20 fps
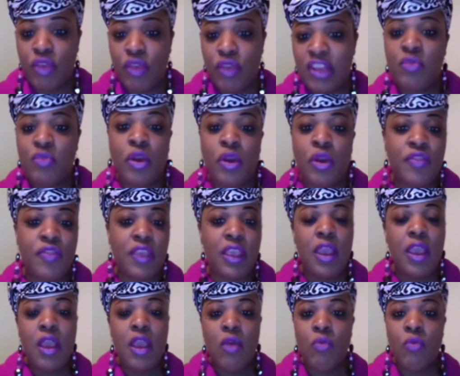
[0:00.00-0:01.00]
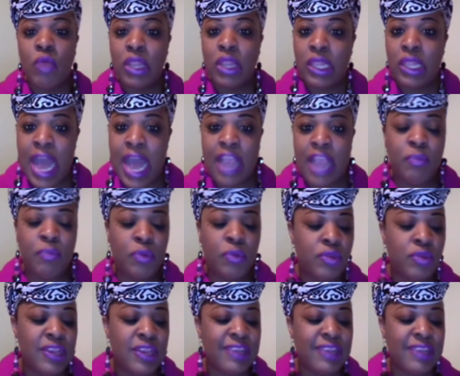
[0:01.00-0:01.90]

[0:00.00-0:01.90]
trustworthy, reliable,